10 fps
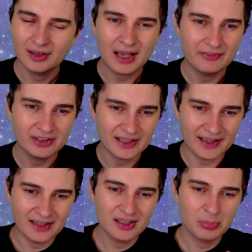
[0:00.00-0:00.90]
having
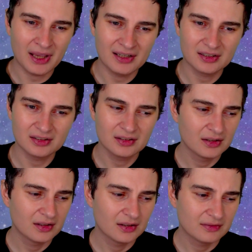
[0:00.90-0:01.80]
that independent,
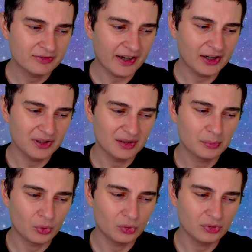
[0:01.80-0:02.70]
fiery and
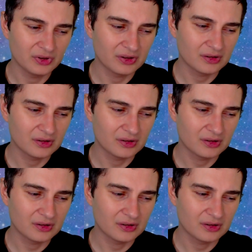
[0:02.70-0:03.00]
bold